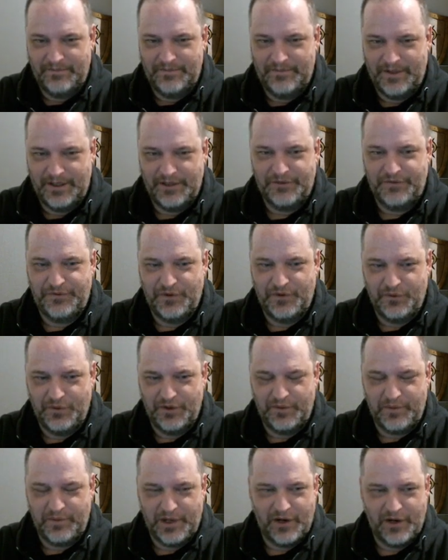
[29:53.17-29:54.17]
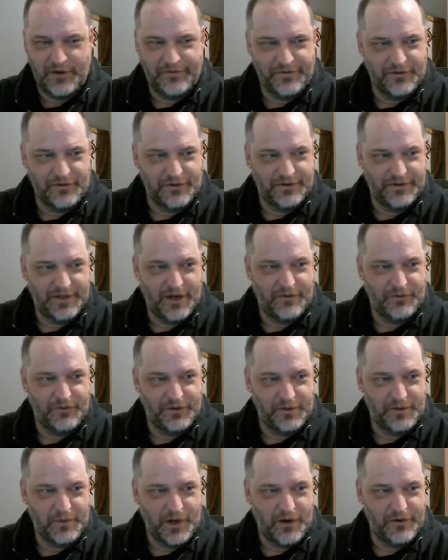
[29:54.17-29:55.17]
That does feel really powerful, or sound
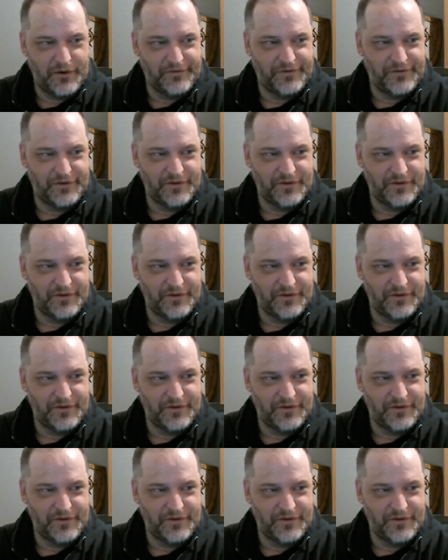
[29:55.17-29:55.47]
really powerful.